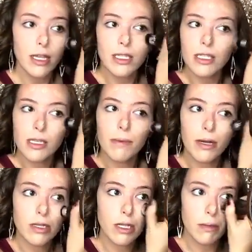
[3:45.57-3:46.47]
It's
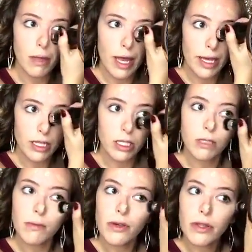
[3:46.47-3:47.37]
supposed to apply it
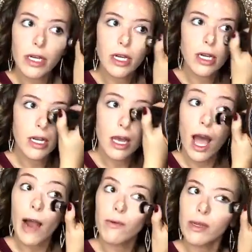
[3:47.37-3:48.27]
smoother.
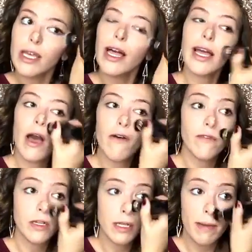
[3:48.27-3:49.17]
I really like how it
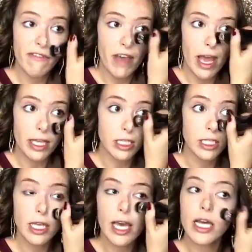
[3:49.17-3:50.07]
feels on my
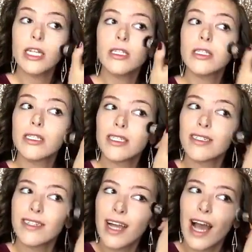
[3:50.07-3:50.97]
face. It's
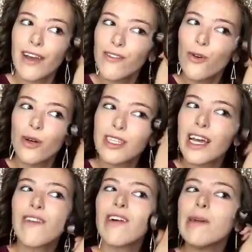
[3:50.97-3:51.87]
kind of cool. It's
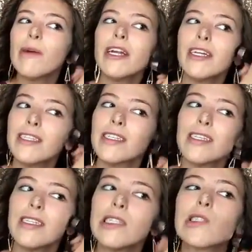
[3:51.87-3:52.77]
like a vibrating sense.